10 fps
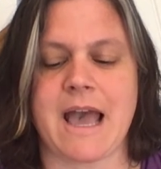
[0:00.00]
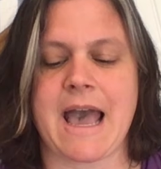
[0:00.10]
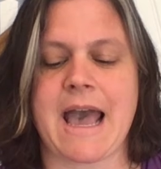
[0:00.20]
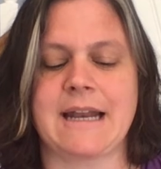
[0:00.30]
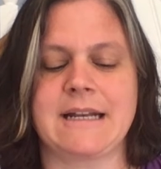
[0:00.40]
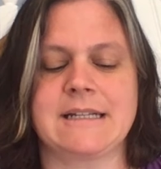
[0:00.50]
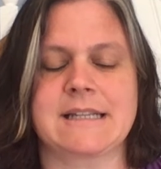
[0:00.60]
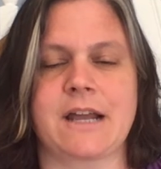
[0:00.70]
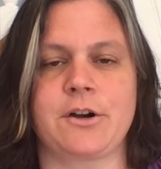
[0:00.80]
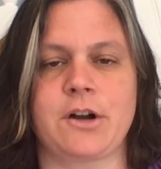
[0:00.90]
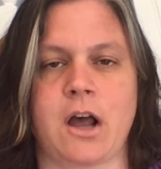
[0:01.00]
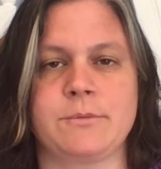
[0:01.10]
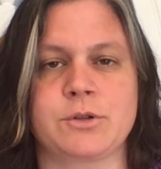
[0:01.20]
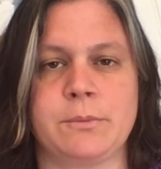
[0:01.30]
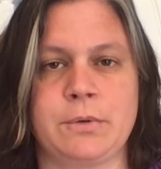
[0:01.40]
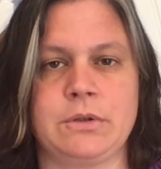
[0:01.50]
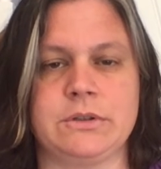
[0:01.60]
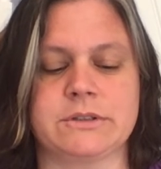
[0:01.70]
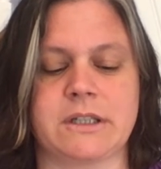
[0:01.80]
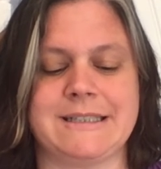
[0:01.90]
Adding designer knobs or
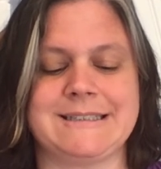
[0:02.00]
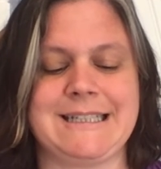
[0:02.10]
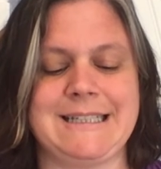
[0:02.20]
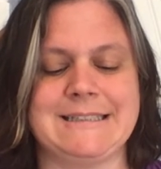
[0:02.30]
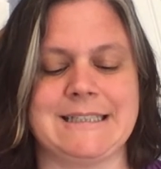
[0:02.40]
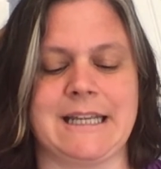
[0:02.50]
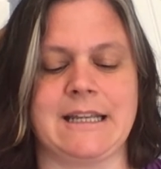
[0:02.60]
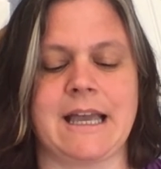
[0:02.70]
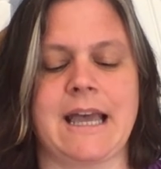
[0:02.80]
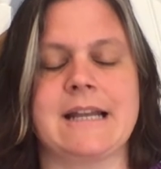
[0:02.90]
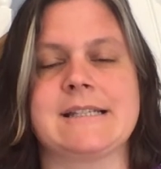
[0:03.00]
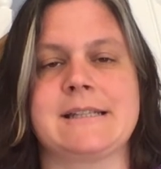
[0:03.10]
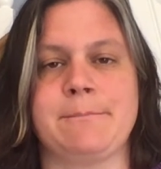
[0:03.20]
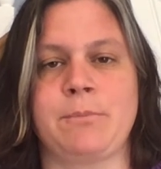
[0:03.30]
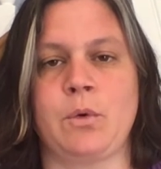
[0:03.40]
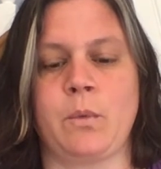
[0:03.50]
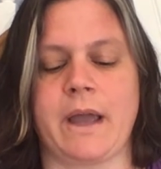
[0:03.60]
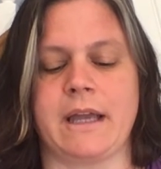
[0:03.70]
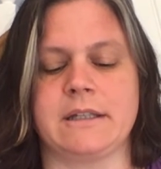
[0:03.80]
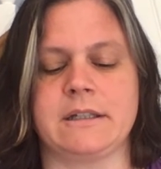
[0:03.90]
pulls is easy and a simple
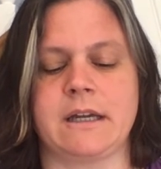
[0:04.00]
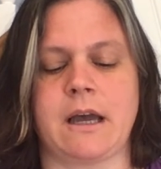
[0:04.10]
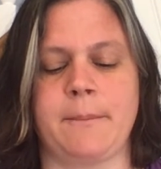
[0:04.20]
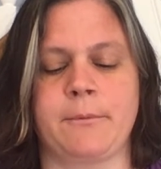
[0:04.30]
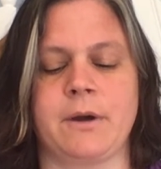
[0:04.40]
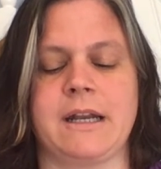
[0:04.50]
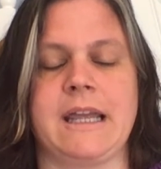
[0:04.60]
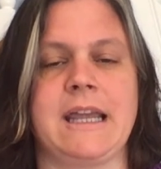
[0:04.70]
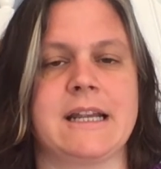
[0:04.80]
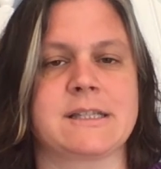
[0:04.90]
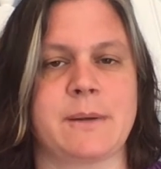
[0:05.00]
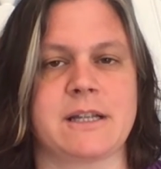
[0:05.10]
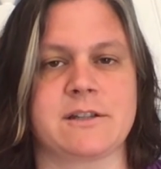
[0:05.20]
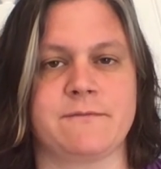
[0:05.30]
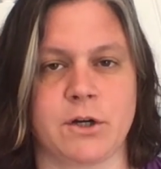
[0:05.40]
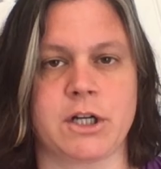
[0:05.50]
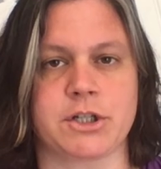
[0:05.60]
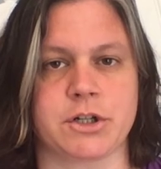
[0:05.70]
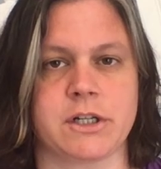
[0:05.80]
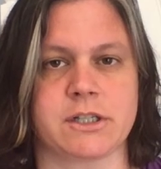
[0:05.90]
way to upgrade inexpensive
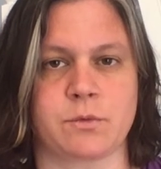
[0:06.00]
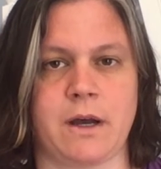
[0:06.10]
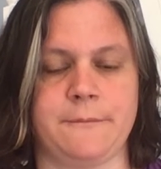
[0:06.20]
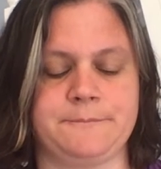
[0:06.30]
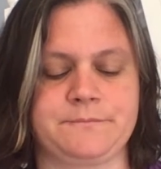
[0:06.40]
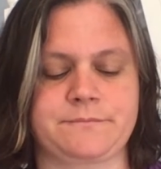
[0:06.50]
furniture as well.